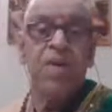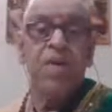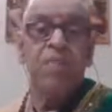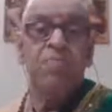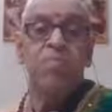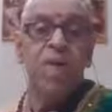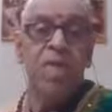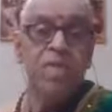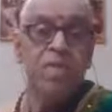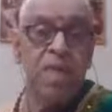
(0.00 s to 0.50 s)

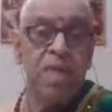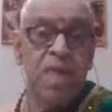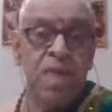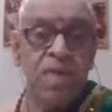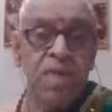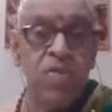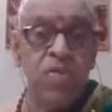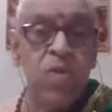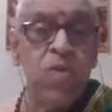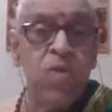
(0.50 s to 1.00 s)
blessing
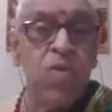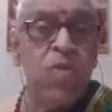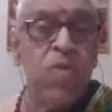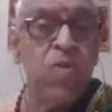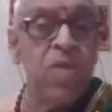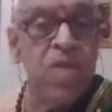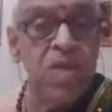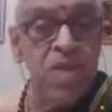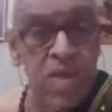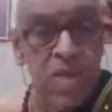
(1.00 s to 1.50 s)
to
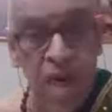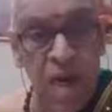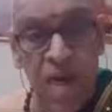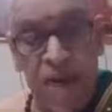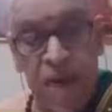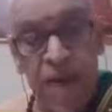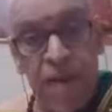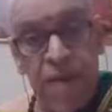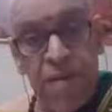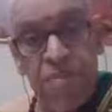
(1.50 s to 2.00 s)

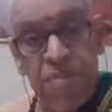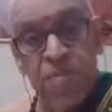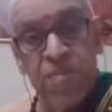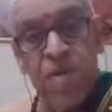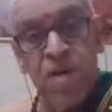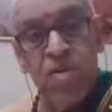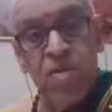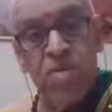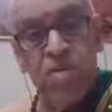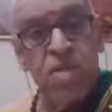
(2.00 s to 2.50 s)
Indrani,
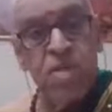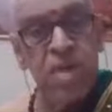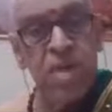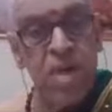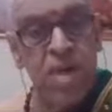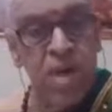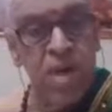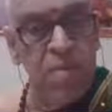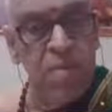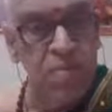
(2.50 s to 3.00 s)
because
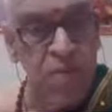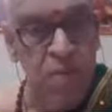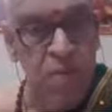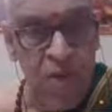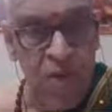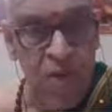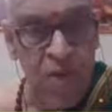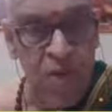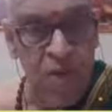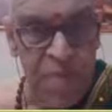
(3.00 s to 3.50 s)
Indrani
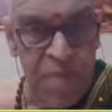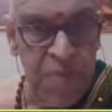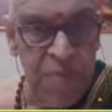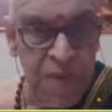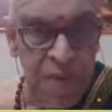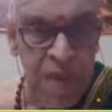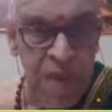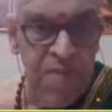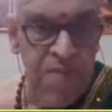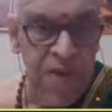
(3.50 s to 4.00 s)
worshipped
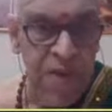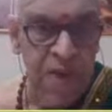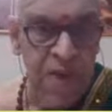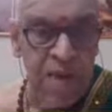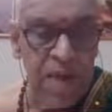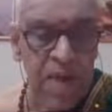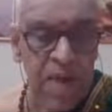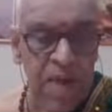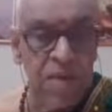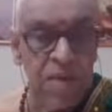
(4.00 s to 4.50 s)
Devi,
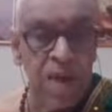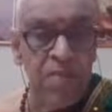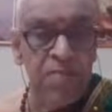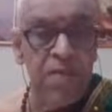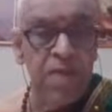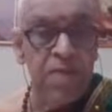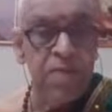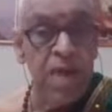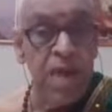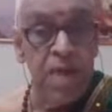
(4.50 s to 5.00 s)
and Devi
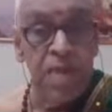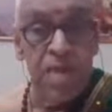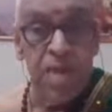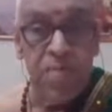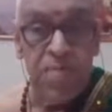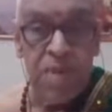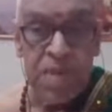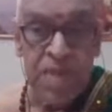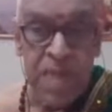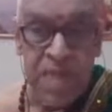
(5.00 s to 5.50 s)
sent a
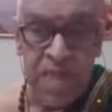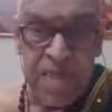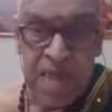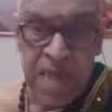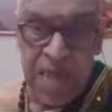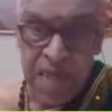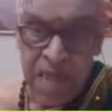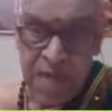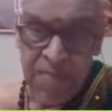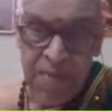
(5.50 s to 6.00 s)

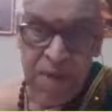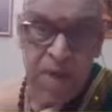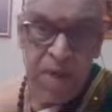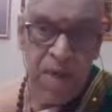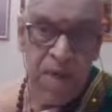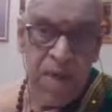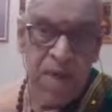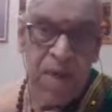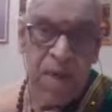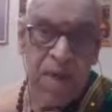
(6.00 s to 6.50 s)
messenger
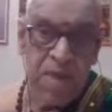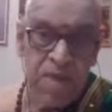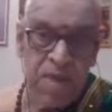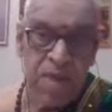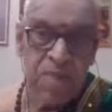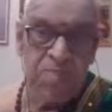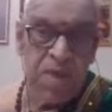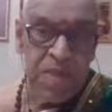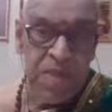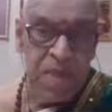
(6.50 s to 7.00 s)
and
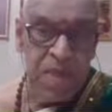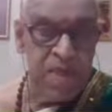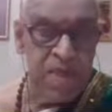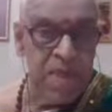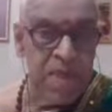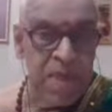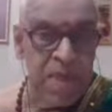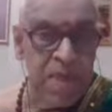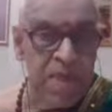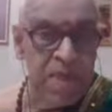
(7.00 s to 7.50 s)
that
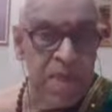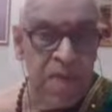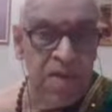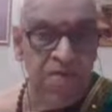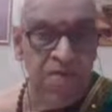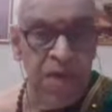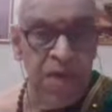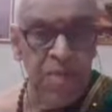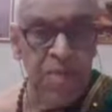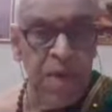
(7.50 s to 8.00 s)
messenger, a
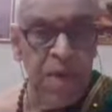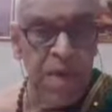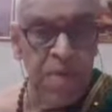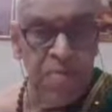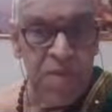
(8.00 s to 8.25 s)
female